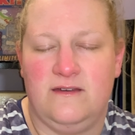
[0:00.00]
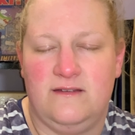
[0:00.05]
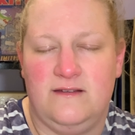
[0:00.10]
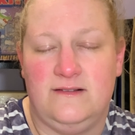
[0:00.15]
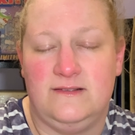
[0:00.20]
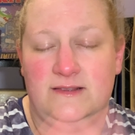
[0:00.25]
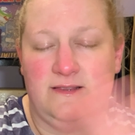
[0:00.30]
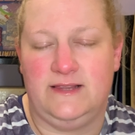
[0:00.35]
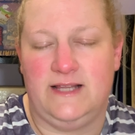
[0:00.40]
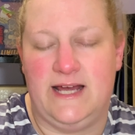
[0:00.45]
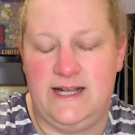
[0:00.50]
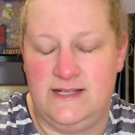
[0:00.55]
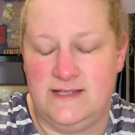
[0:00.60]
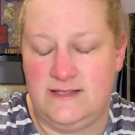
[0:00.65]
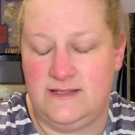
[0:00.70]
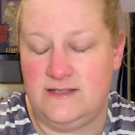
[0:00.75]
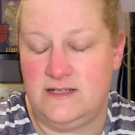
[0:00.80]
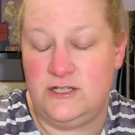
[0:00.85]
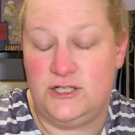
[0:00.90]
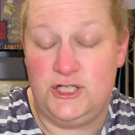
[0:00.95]

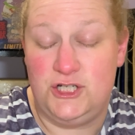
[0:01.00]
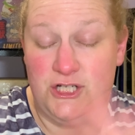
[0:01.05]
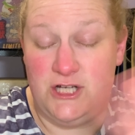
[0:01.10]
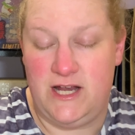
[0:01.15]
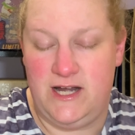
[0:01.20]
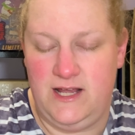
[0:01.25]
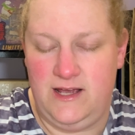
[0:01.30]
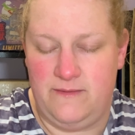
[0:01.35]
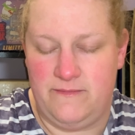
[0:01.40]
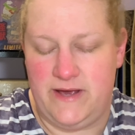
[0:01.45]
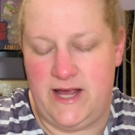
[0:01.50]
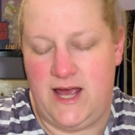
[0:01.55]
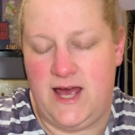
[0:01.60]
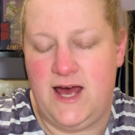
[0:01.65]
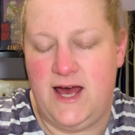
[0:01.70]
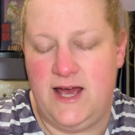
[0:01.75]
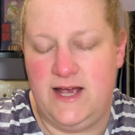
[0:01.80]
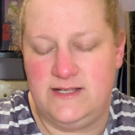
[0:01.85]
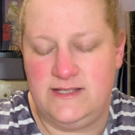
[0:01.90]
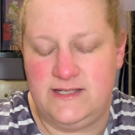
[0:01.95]
lights shining in my
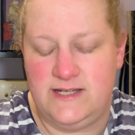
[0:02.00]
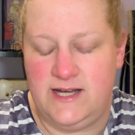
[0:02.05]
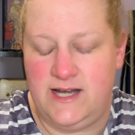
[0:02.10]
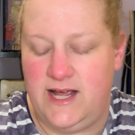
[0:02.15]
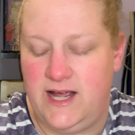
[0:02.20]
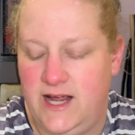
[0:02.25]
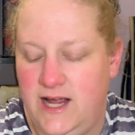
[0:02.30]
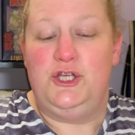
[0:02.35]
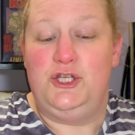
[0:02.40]
eyes today.